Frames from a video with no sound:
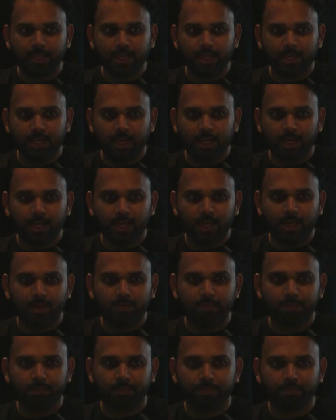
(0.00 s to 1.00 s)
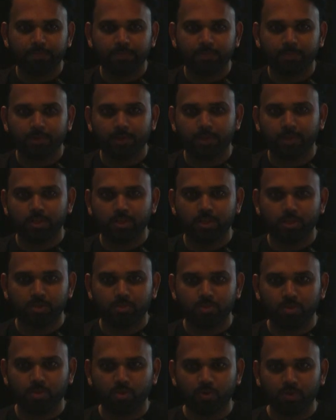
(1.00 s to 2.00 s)
because it's
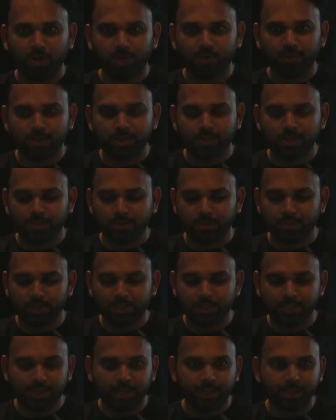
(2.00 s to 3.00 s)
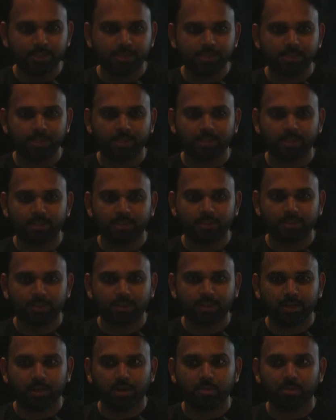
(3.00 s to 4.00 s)
more relevant to intents and
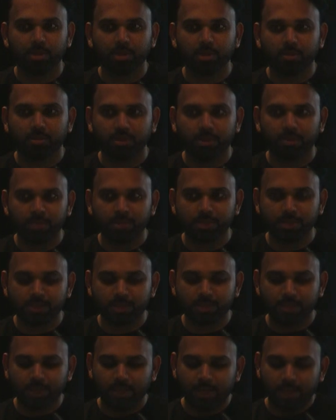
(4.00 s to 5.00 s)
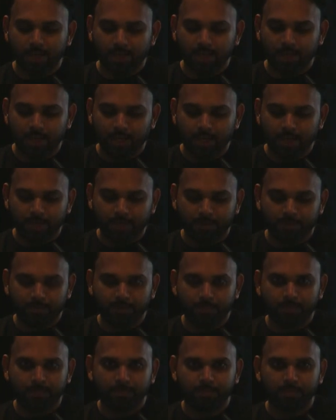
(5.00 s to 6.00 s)
credible commitments.
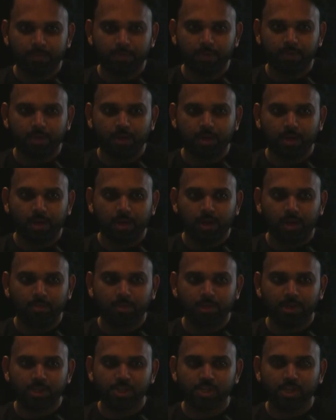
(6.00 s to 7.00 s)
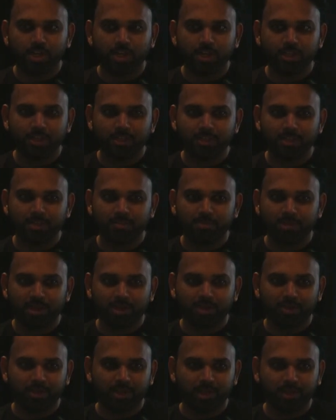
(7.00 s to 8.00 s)
Um, I'm gonna start, and then my
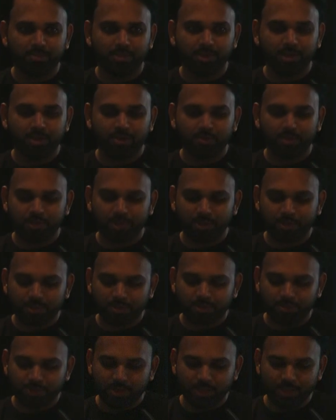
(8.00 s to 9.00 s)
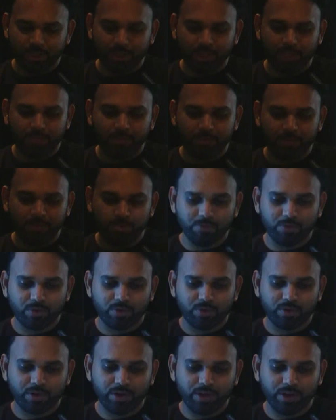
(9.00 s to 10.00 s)
colleague Peter will basically give you
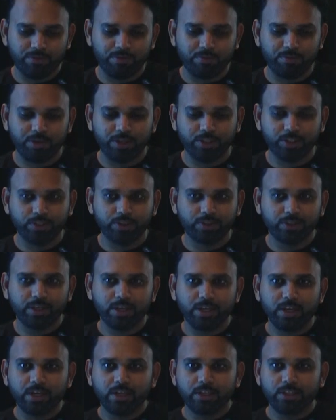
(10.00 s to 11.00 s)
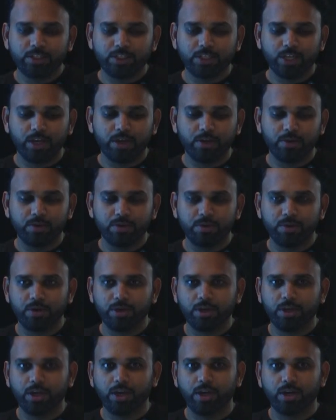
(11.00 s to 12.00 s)
more information. So
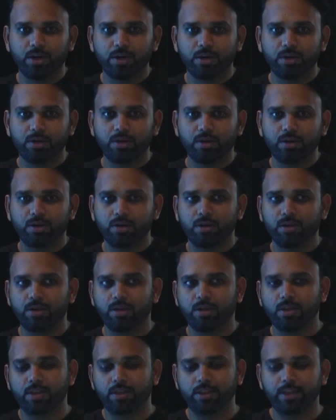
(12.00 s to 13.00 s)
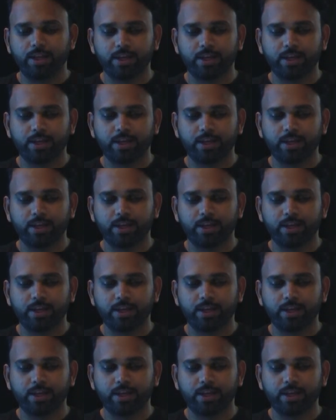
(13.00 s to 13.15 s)
here, in the next